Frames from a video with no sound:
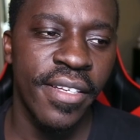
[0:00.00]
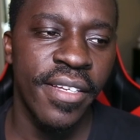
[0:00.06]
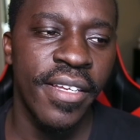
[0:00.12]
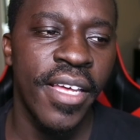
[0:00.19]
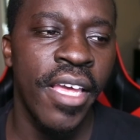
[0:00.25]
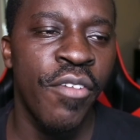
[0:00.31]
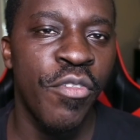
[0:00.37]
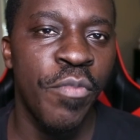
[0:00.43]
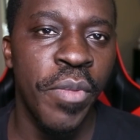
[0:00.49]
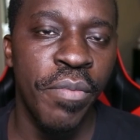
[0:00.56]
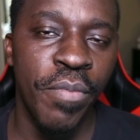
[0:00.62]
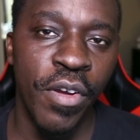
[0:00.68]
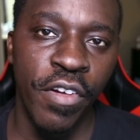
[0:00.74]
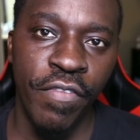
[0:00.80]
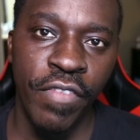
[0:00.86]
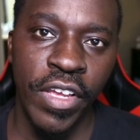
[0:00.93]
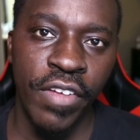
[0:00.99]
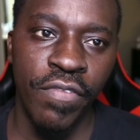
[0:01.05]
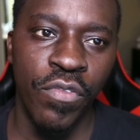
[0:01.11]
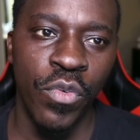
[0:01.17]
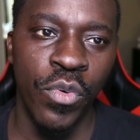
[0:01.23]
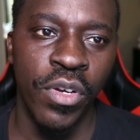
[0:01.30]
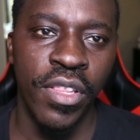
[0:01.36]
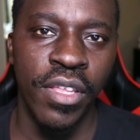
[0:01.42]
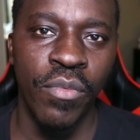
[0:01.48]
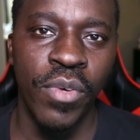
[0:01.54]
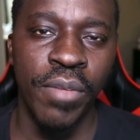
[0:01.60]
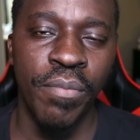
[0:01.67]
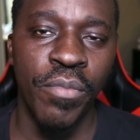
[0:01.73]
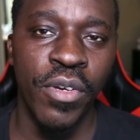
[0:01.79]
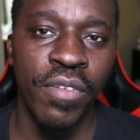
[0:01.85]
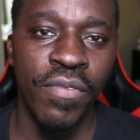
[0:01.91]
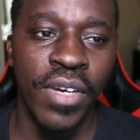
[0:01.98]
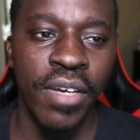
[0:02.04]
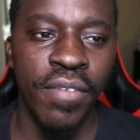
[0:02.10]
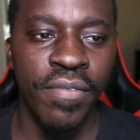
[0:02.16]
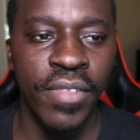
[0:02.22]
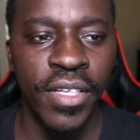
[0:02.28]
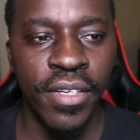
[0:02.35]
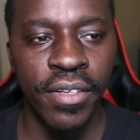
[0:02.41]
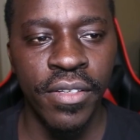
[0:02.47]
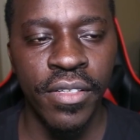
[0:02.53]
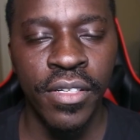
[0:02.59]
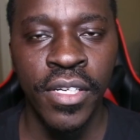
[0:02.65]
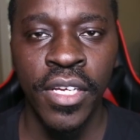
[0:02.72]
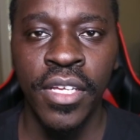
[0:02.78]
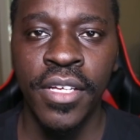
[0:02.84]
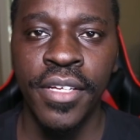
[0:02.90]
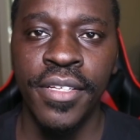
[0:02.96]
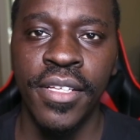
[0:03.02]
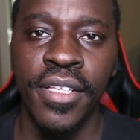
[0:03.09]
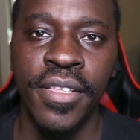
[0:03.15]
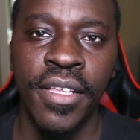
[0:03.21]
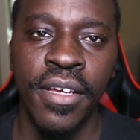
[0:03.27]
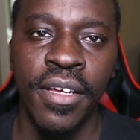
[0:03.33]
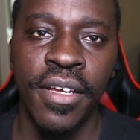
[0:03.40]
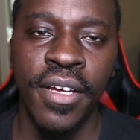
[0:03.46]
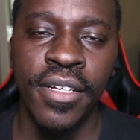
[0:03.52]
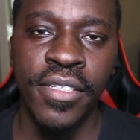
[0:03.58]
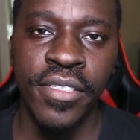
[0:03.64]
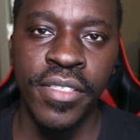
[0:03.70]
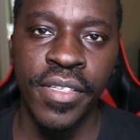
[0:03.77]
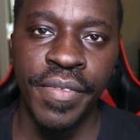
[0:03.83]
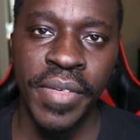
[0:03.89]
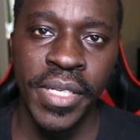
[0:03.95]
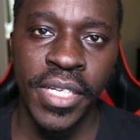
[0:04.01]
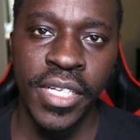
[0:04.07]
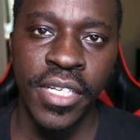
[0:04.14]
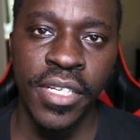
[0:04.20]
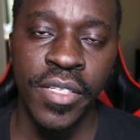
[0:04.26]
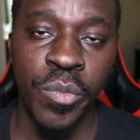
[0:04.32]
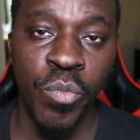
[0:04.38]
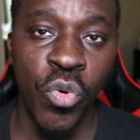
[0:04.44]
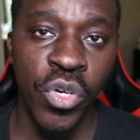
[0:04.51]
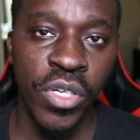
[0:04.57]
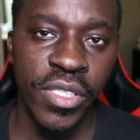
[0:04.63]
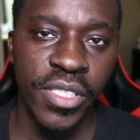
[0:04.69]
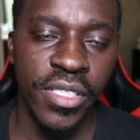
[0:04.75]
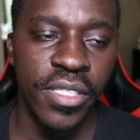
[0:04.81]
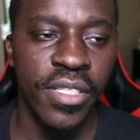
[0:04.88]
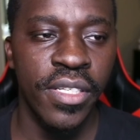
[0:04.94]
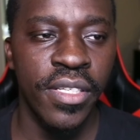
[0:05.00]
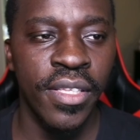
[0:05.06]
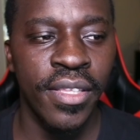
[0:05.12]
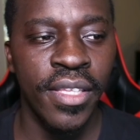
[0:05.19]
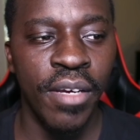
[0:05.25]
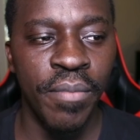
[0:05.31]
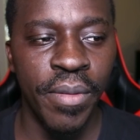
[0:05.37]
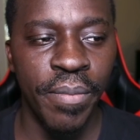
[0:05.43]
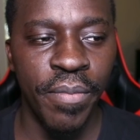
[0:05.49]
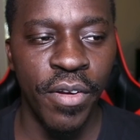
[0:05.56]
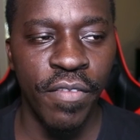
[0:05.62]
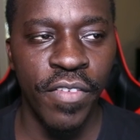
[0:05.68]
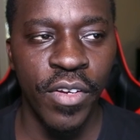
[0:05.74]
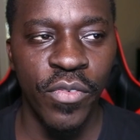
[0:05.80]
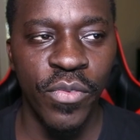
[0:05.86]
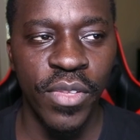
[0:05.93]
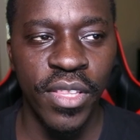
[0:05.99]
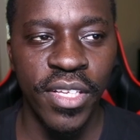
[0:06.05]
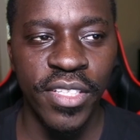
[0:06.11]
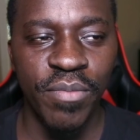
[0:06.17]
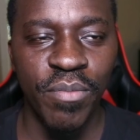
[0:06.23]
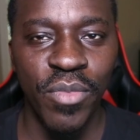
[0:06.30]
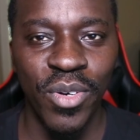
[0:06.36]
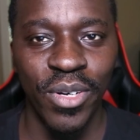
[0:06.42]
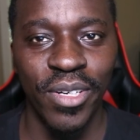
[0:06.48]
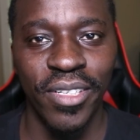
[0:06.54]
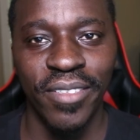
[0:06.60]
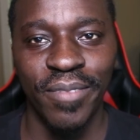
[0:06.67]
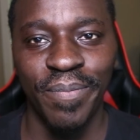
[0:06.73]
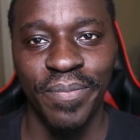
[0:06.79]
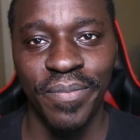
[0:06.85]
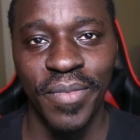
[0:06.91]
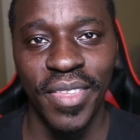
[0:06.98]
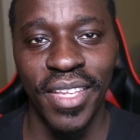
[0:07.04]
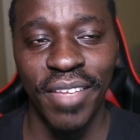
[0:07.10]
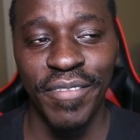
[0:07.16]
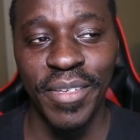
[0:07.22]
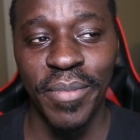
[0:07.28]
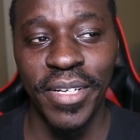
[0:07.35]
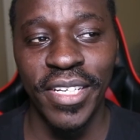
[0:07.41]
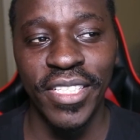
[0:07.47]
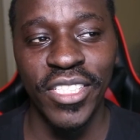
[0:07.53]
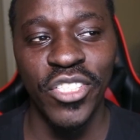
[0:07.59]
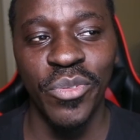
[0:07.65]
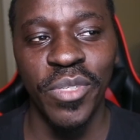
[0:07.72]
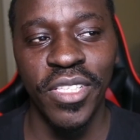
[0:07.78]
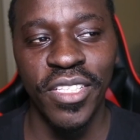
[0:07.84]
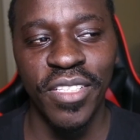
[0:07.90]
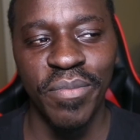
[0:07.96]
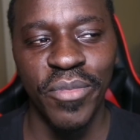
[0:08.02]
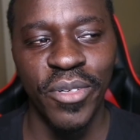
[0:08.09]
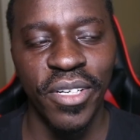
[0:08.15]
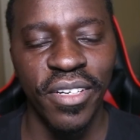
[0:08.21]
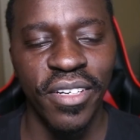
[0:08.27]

it would be perfect for the 1.5 liter, the Honda Civic Sport. That'd be perfect with this motor. Somebody can do with this motor.